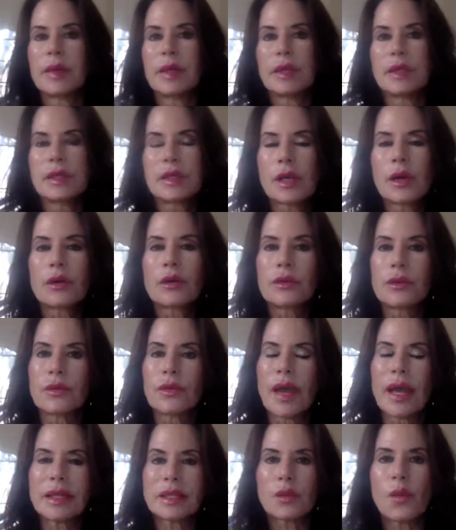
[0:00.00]
so
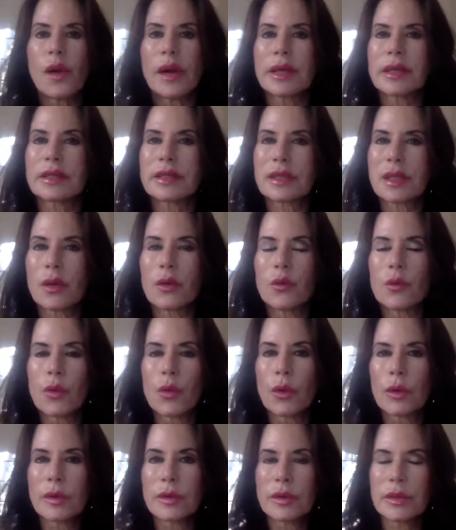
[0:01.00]
that's why it's so
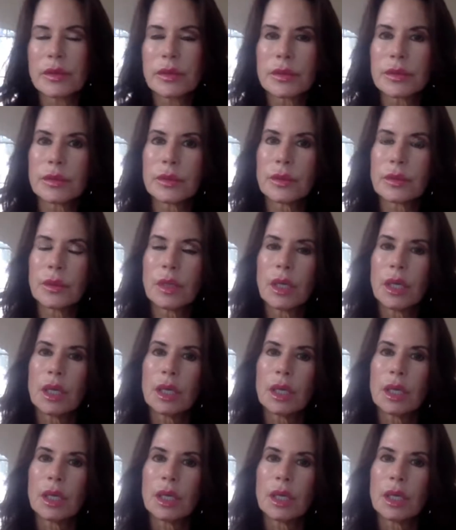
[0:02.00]
important to,